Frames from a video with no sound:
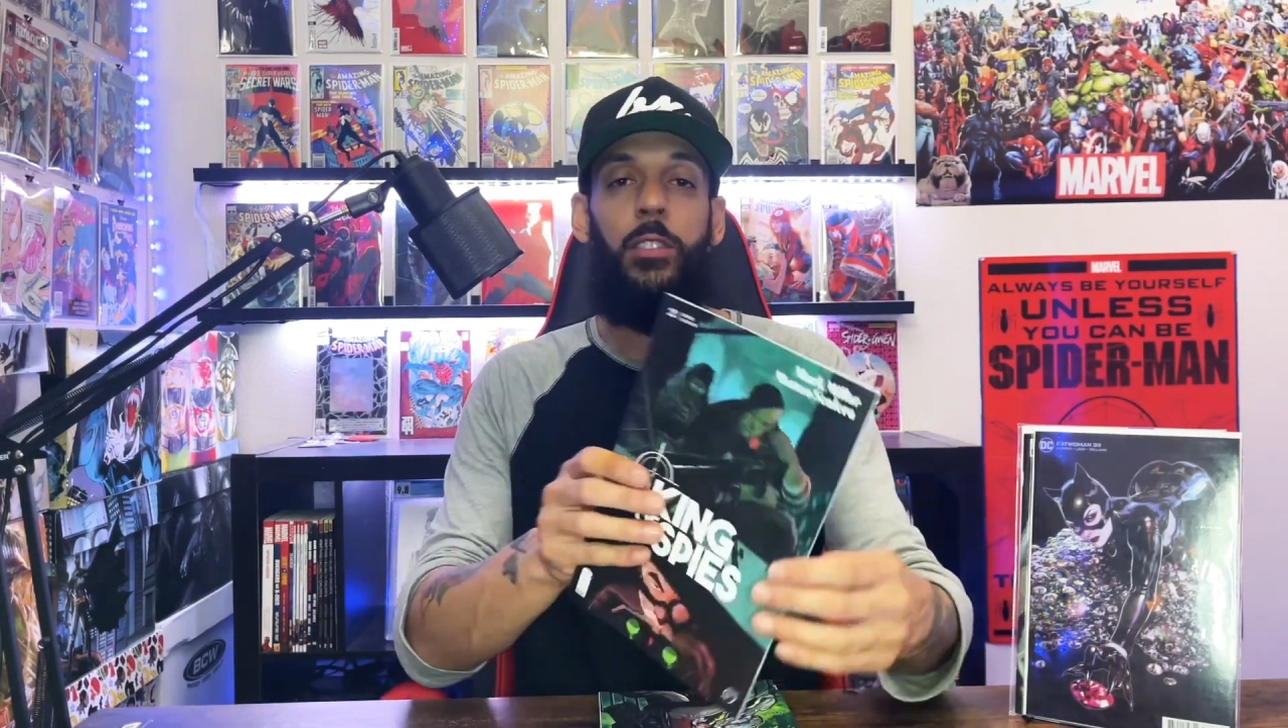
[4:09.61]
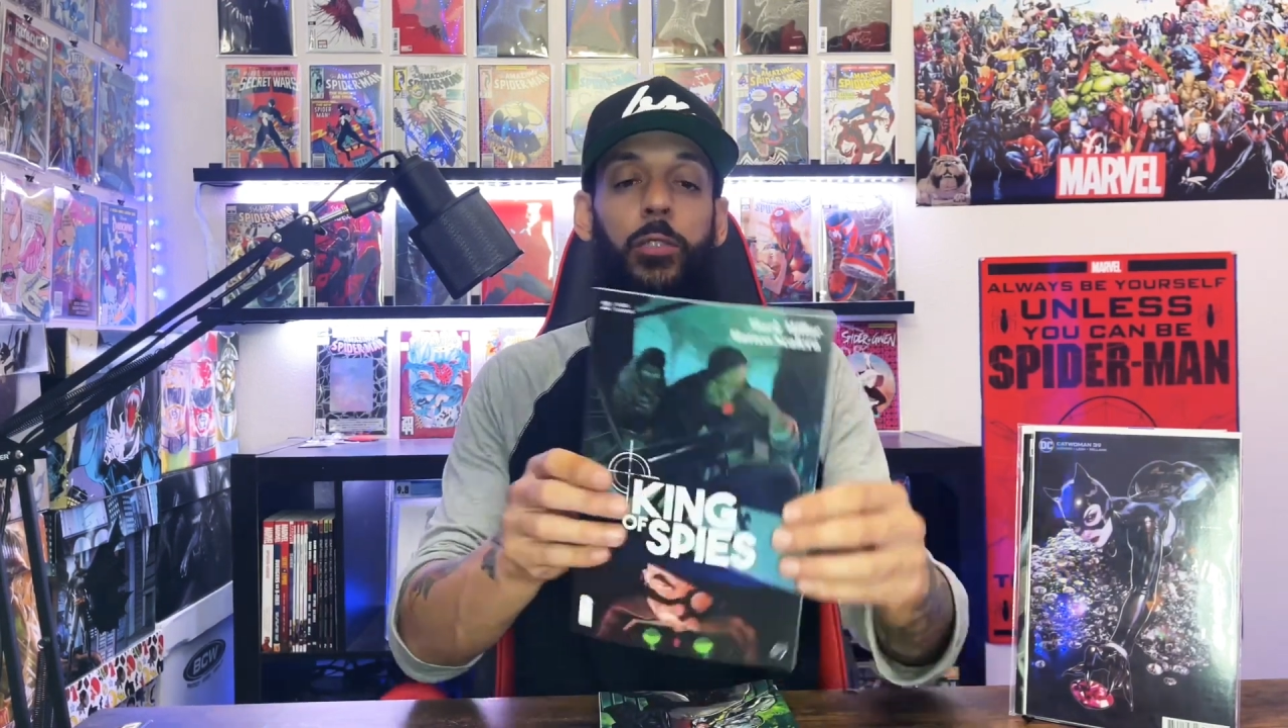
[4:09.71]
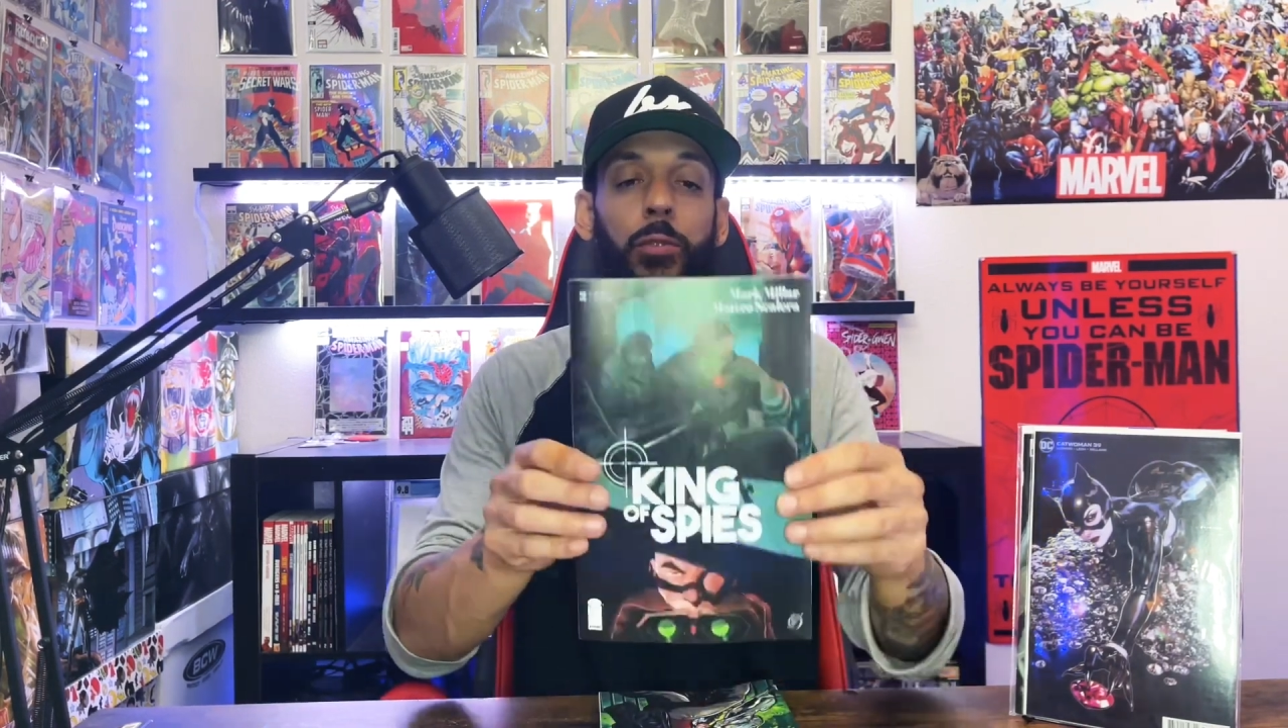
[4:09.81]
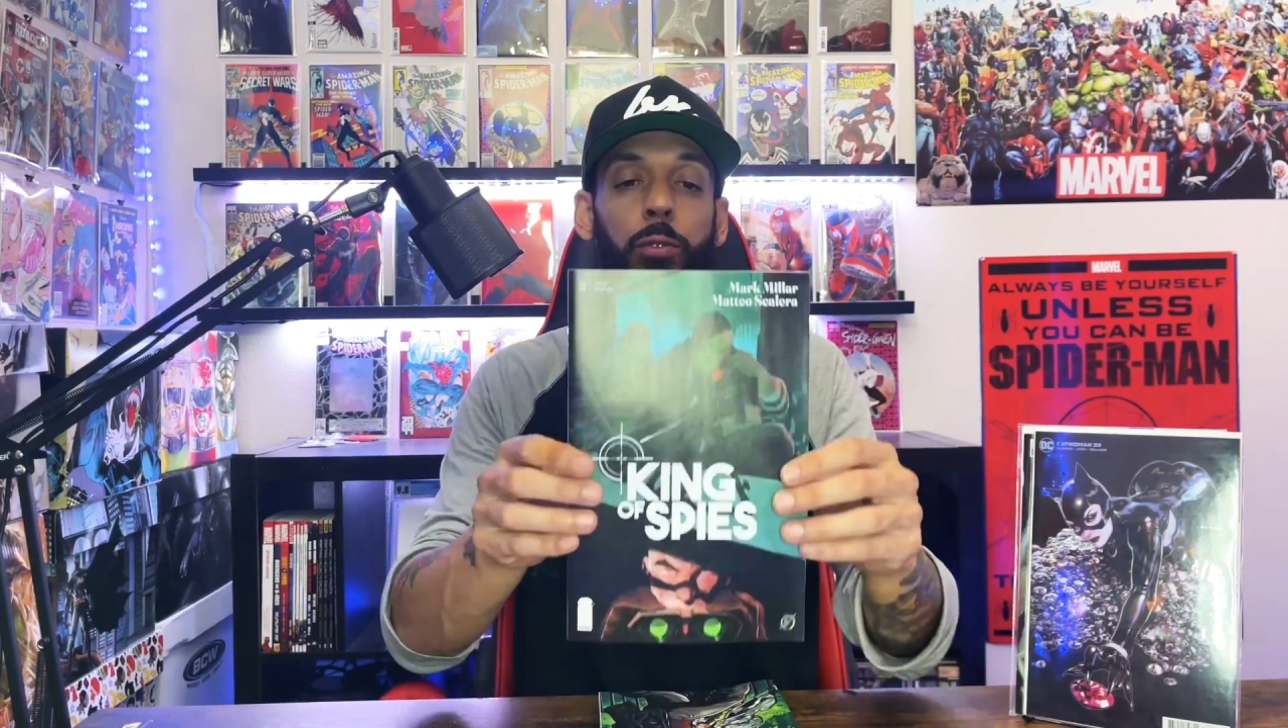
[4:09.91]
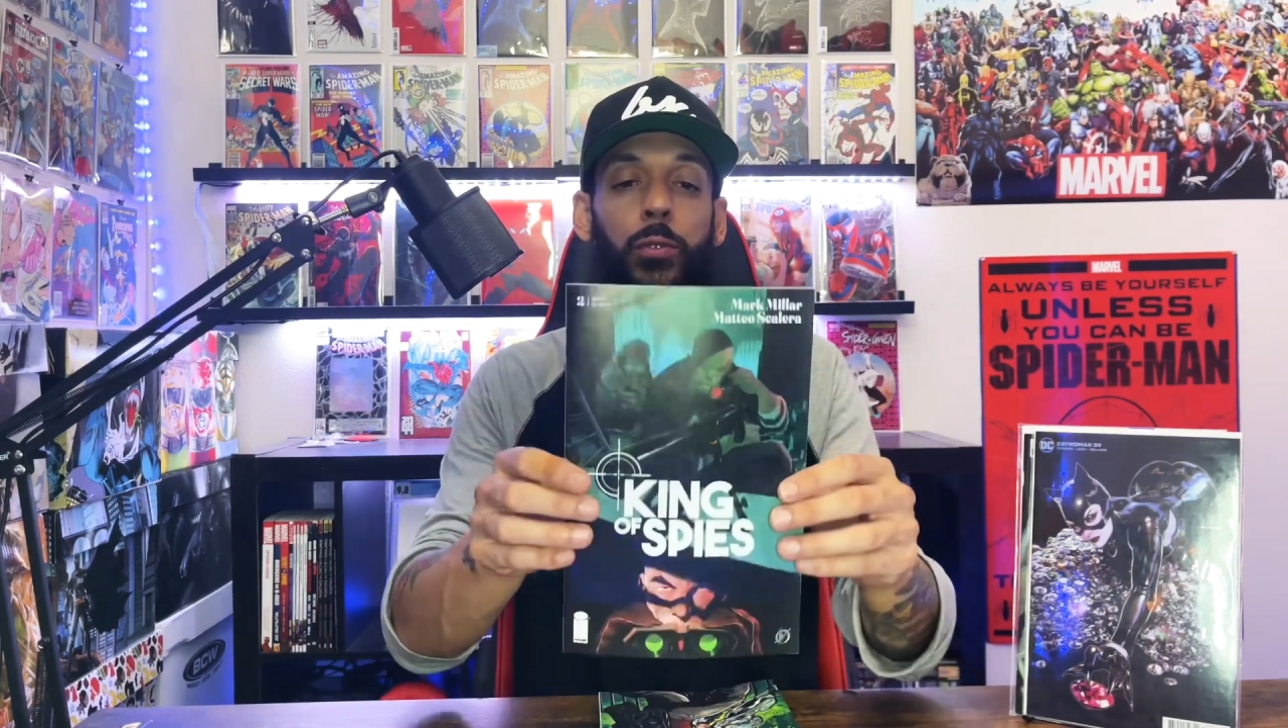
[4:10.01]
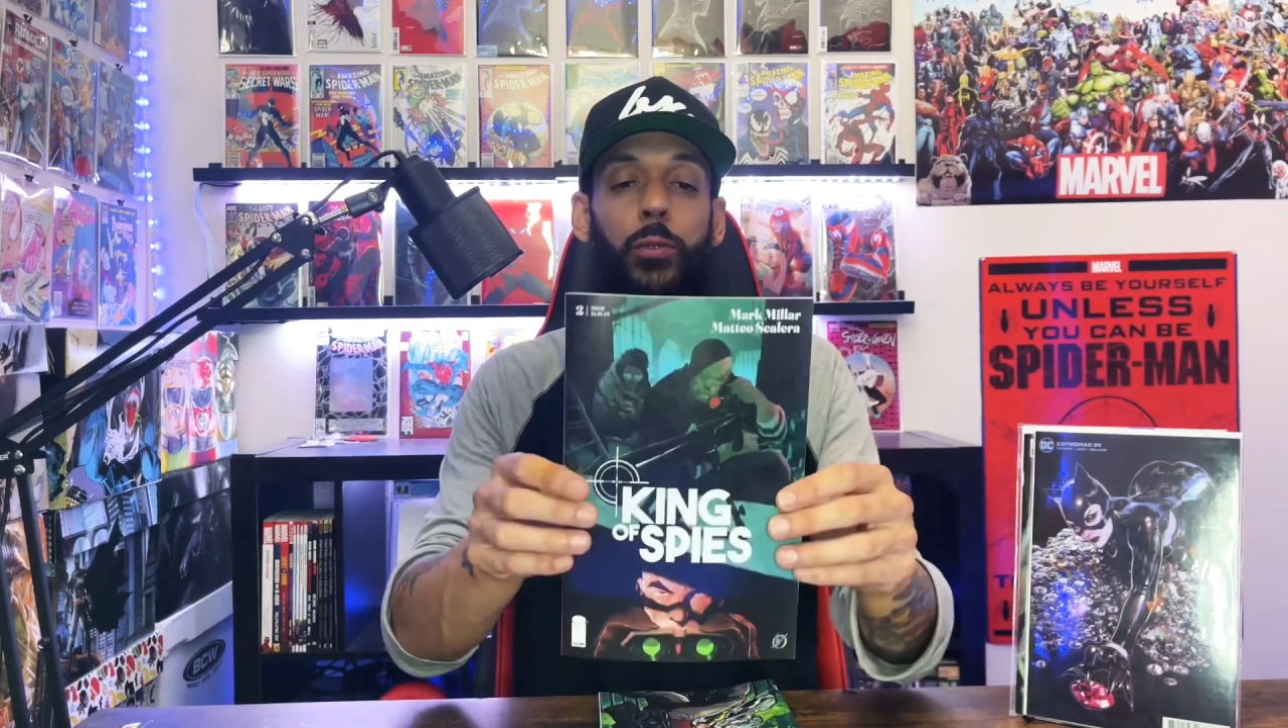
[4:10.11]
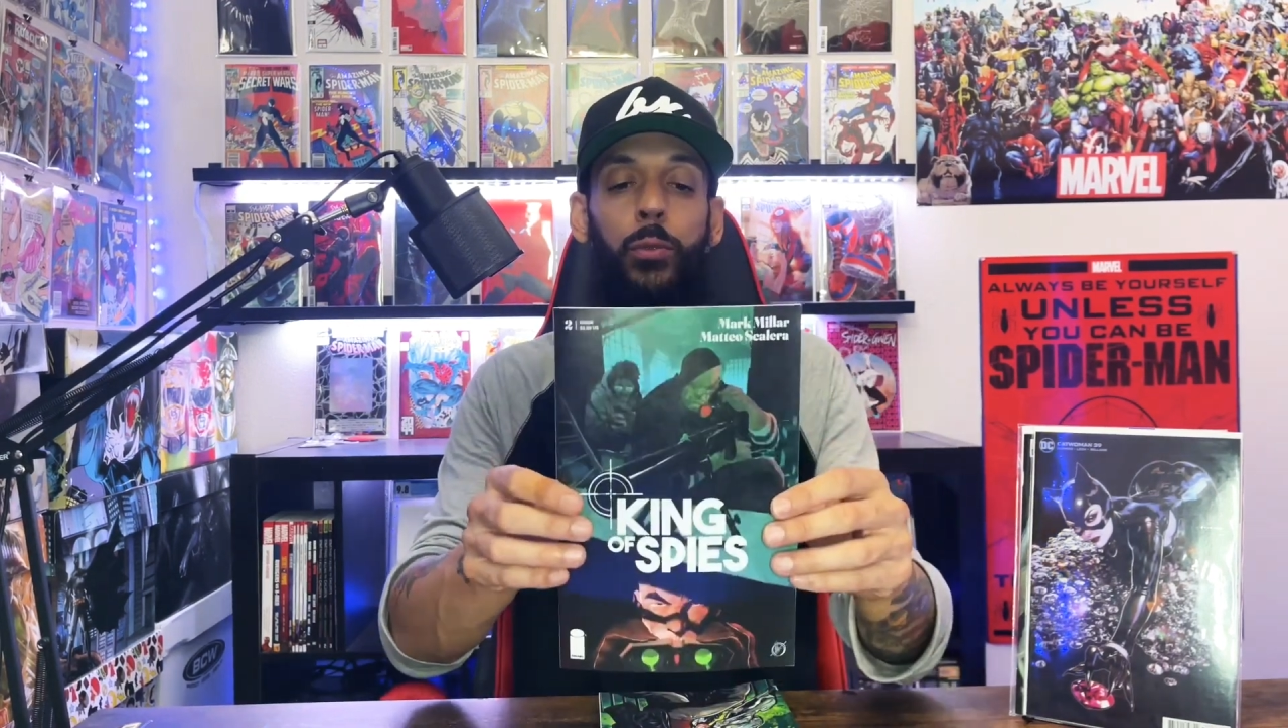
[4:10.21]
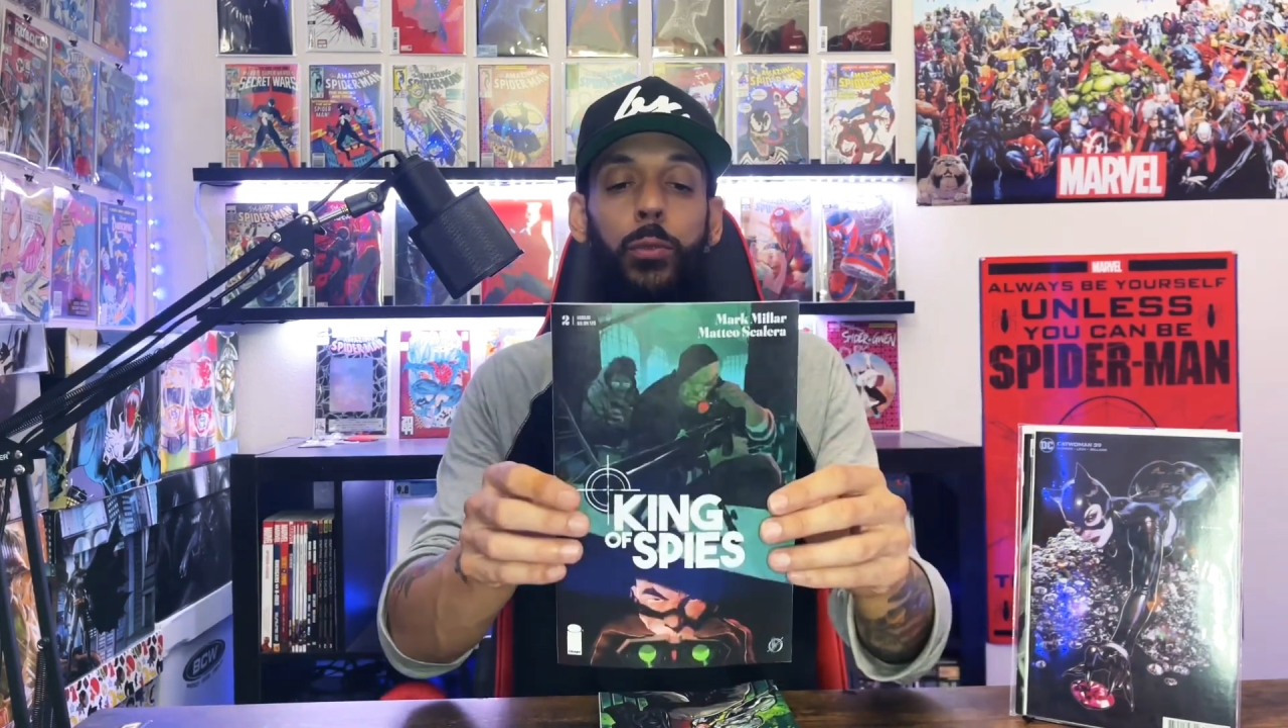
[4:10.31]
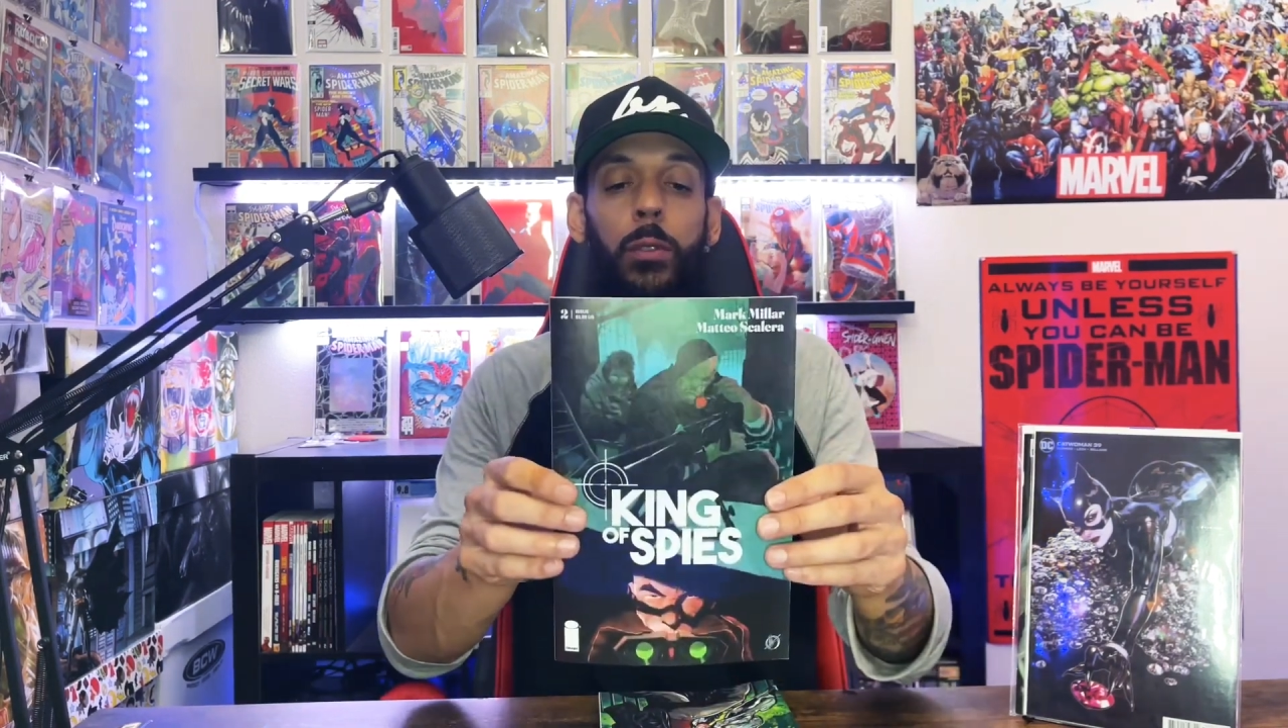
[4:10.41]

issue 2.